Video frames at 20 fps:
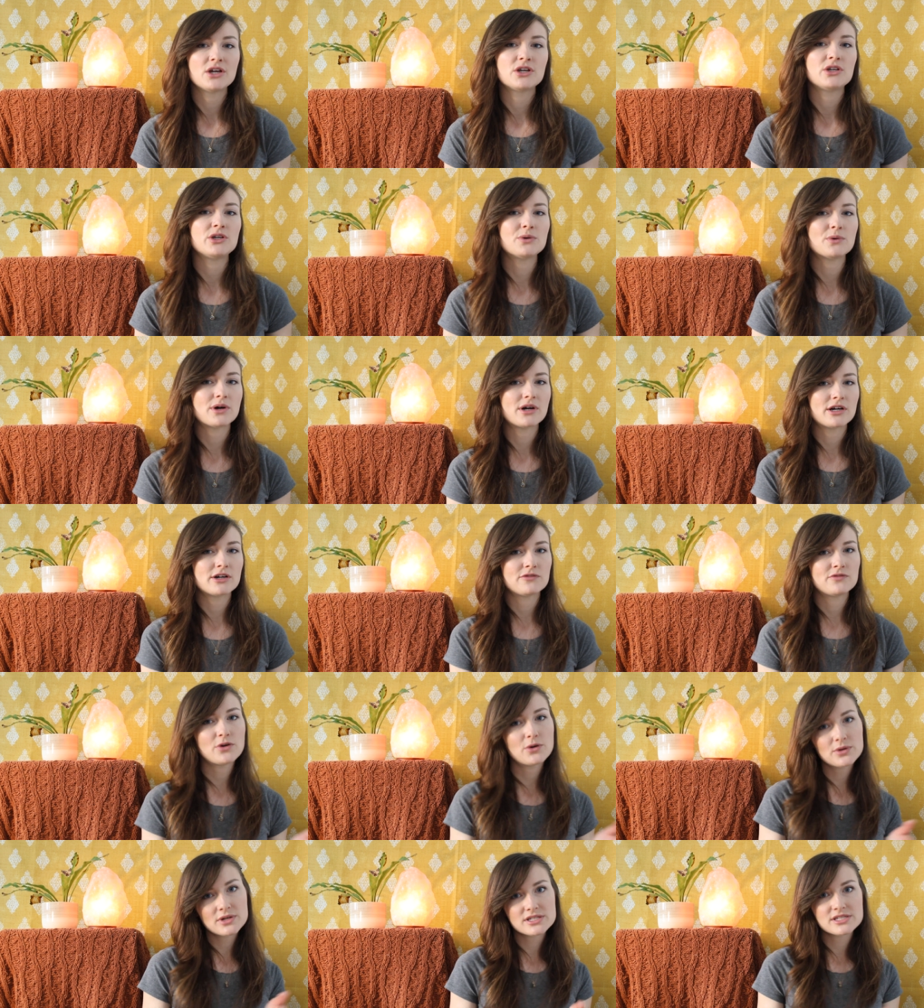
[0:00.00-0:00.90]
you are
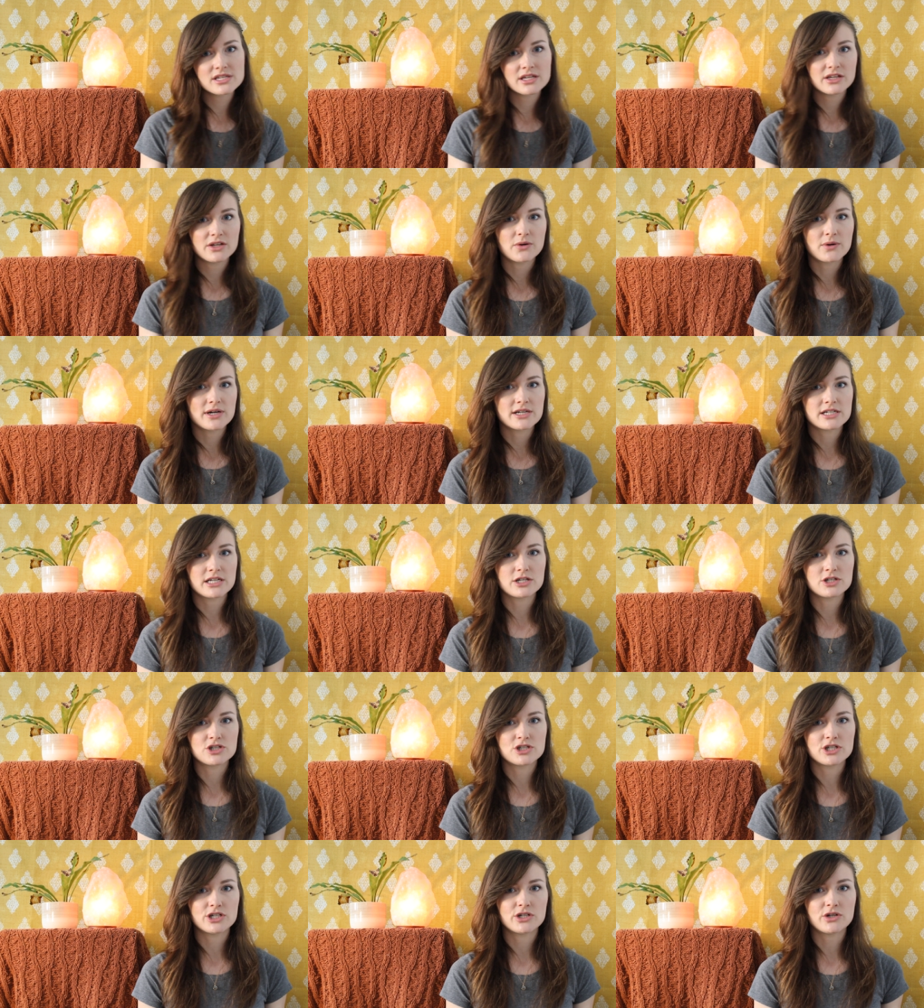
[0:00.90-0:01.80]
focusing your
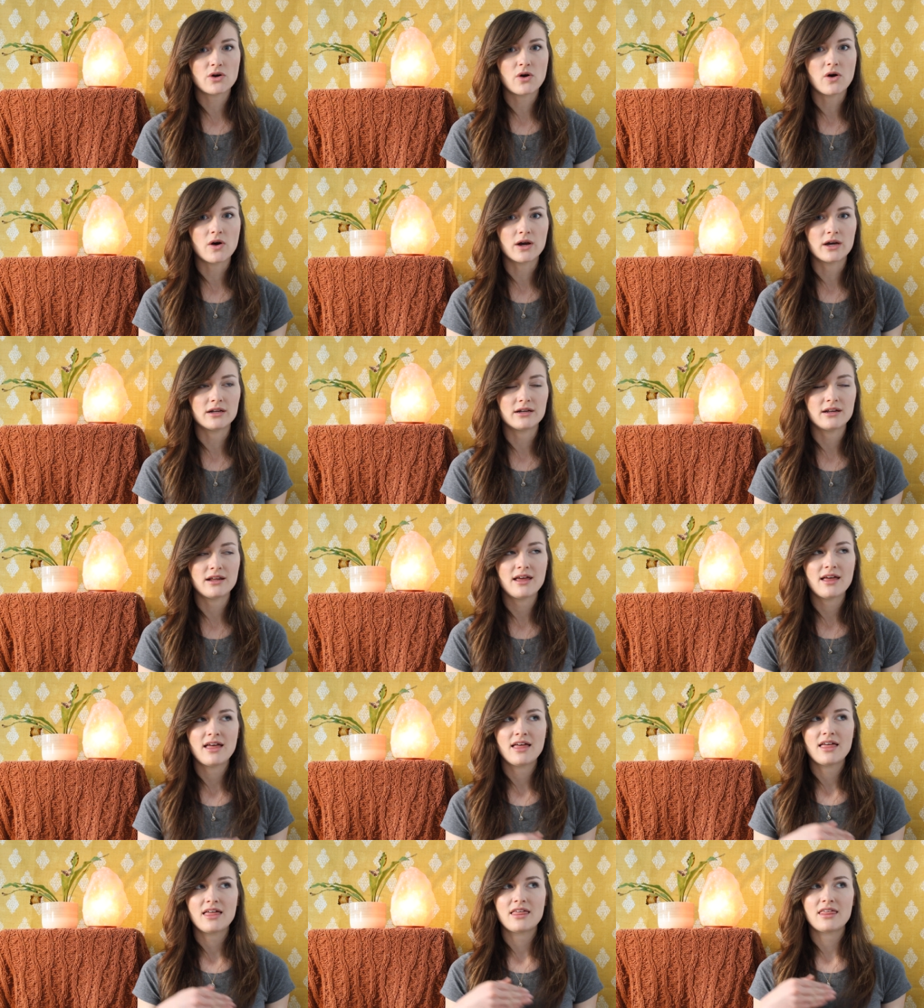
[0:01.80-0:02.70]
attention on
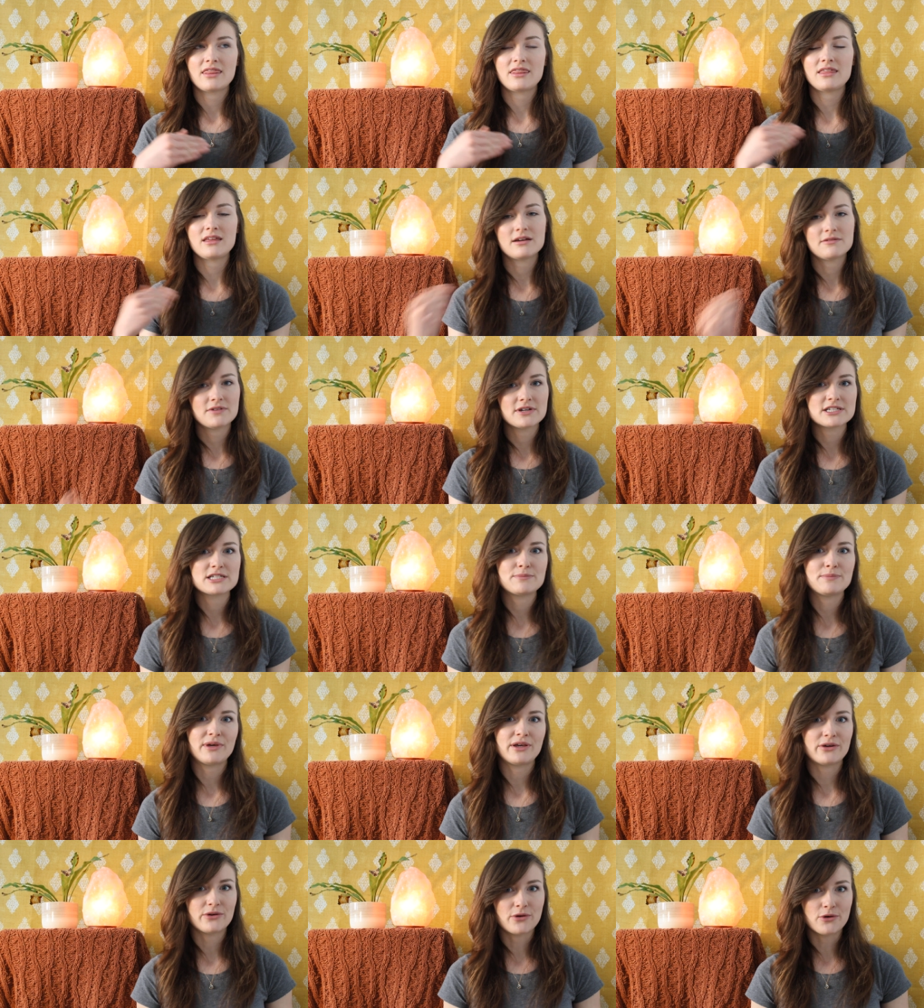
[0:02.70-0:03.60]
the event
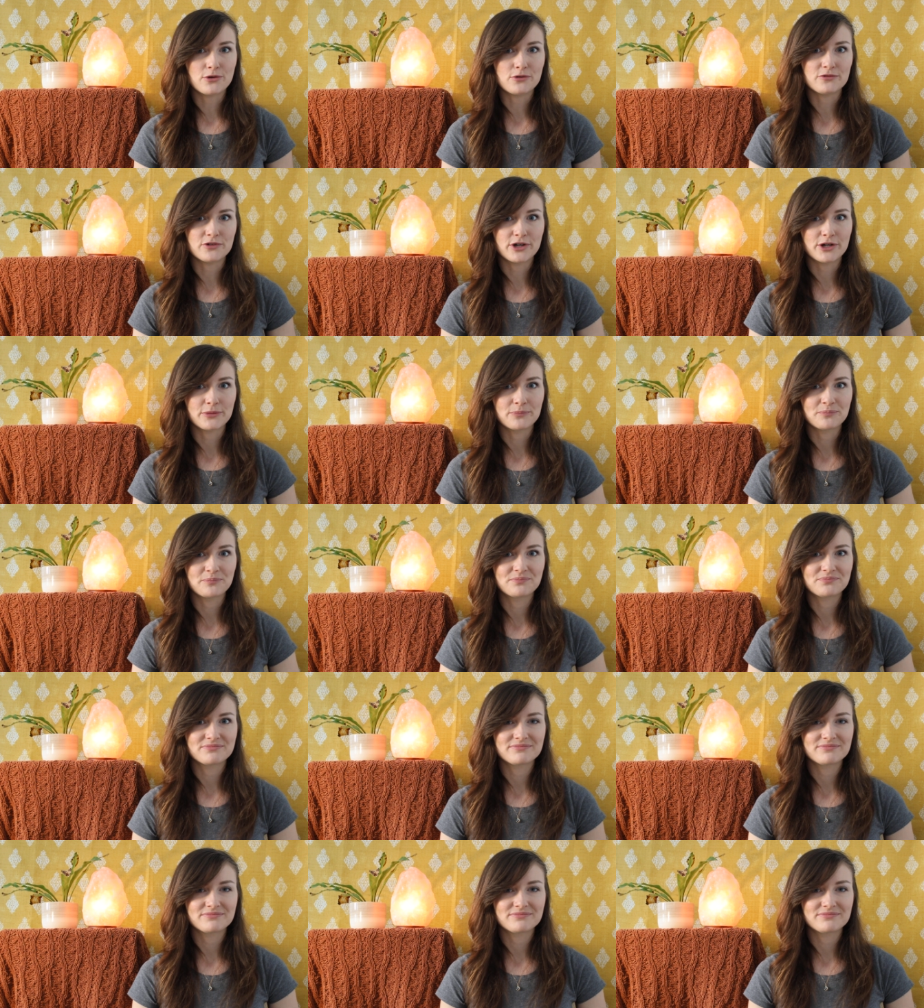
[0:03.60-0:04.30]
being over.